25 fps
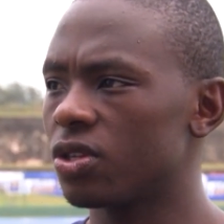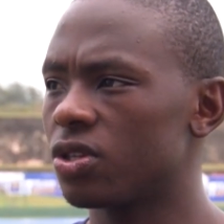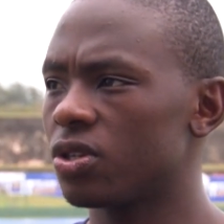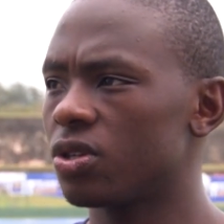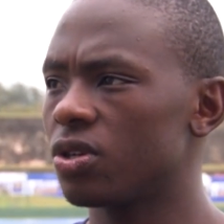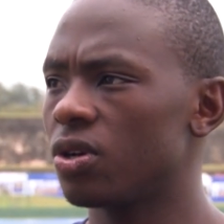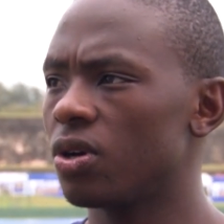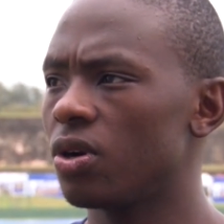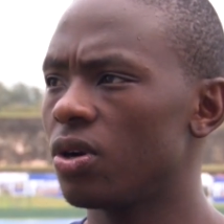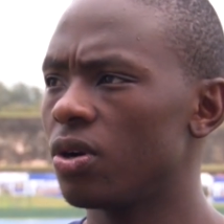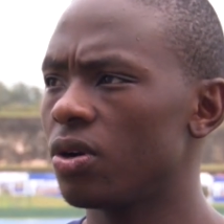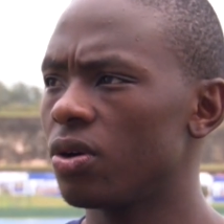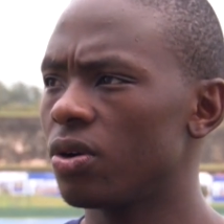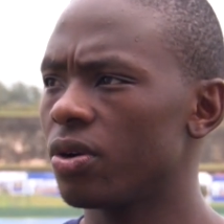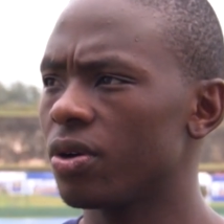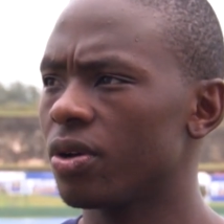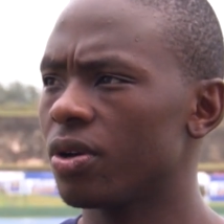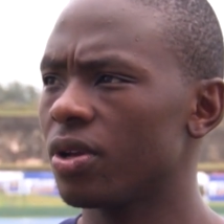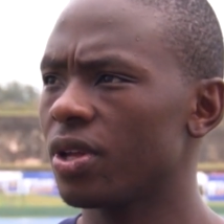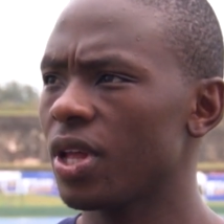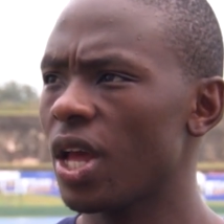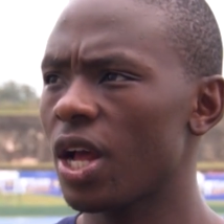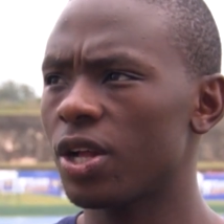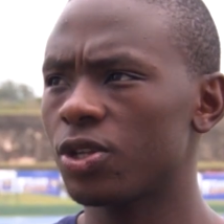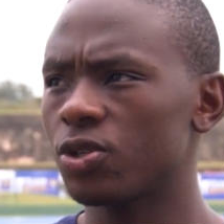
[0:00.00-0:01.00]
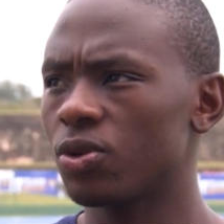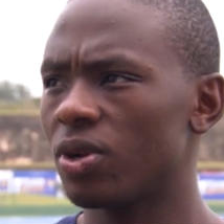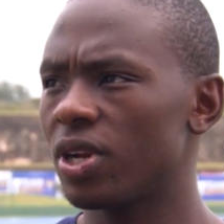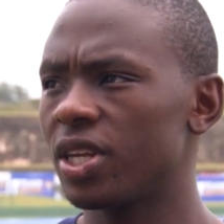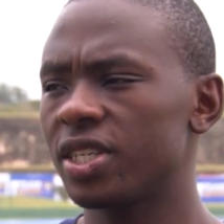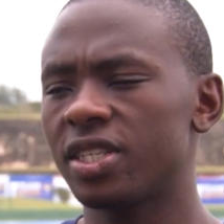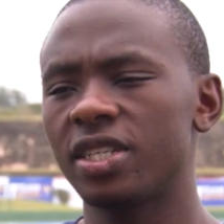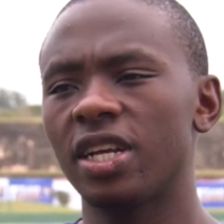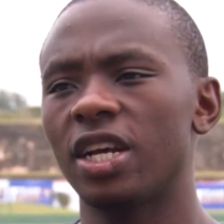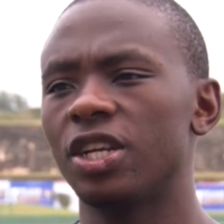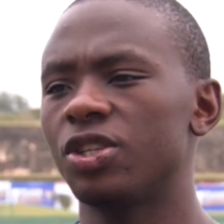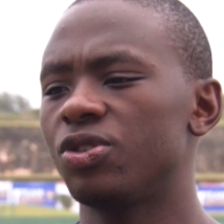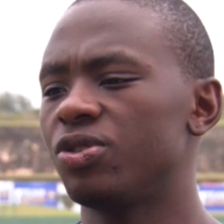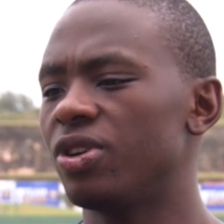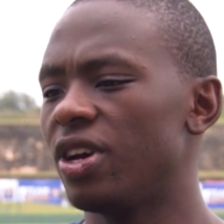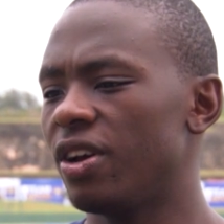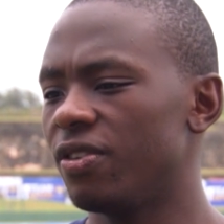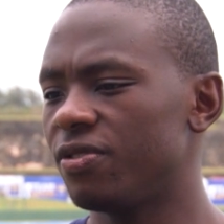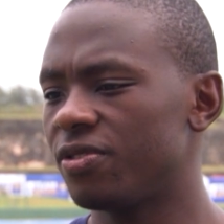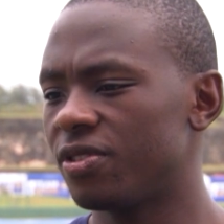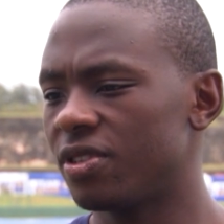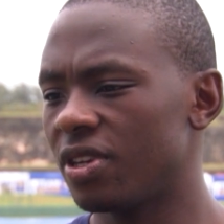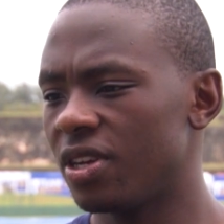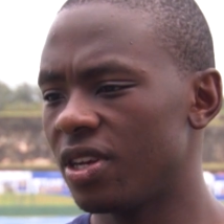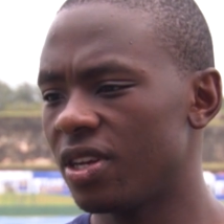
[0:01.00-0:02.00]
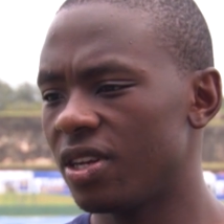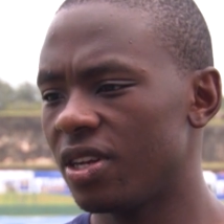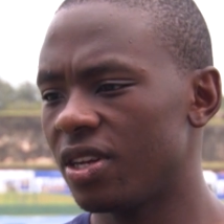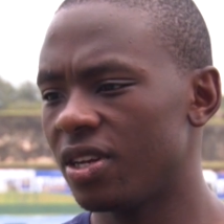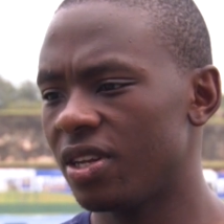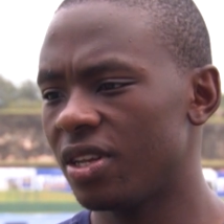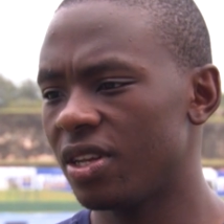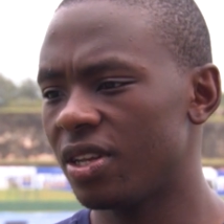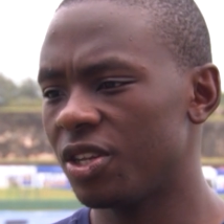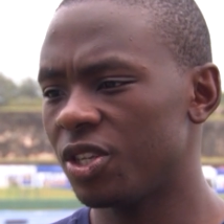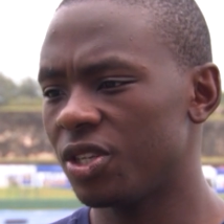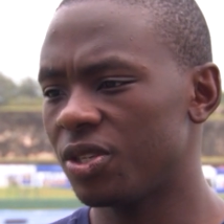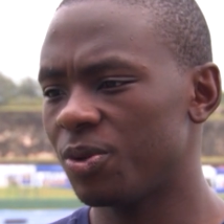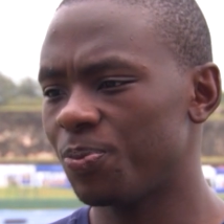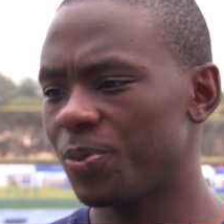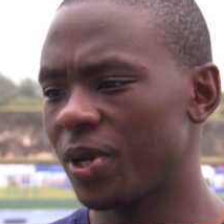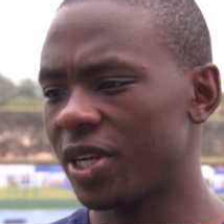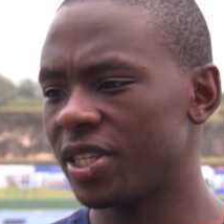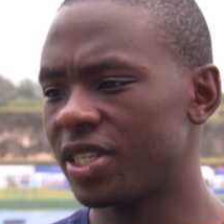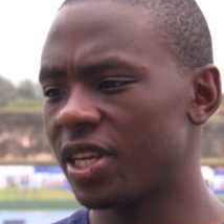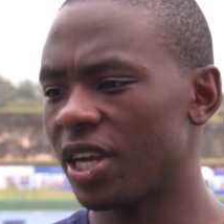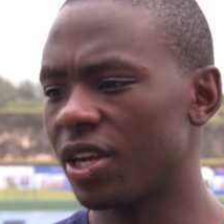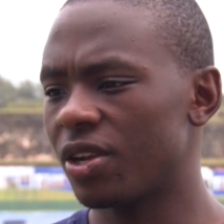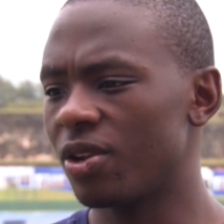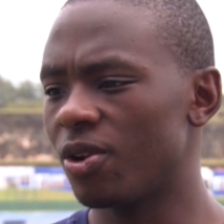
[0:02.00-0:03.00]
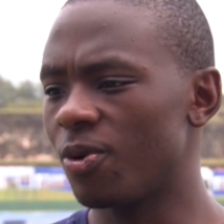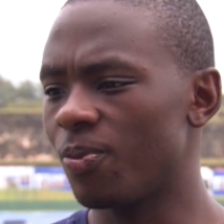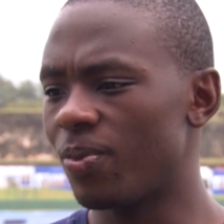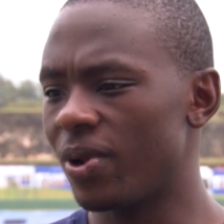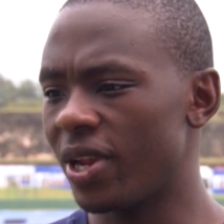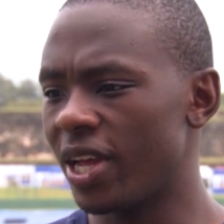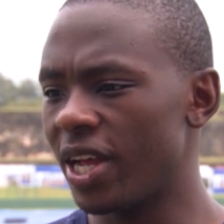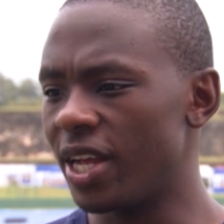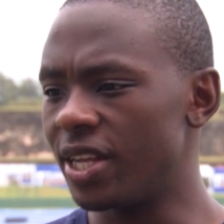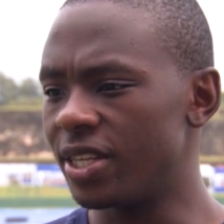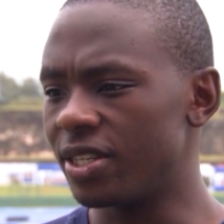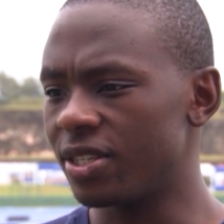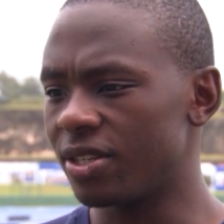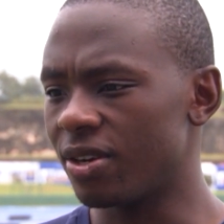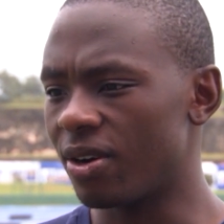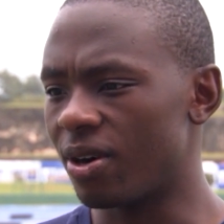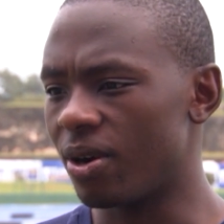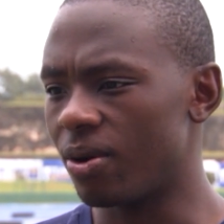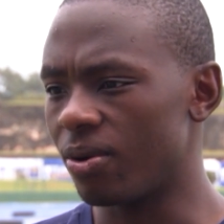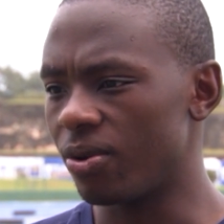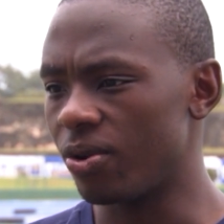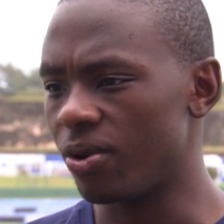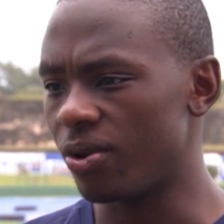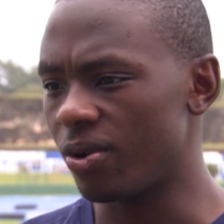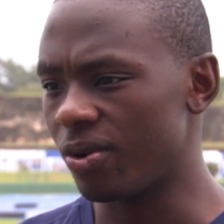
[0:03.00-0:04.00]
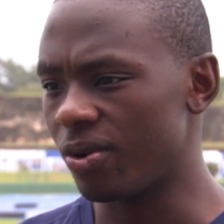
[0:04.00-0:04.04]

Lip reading: So yeah, it's always nice to have spectacular players around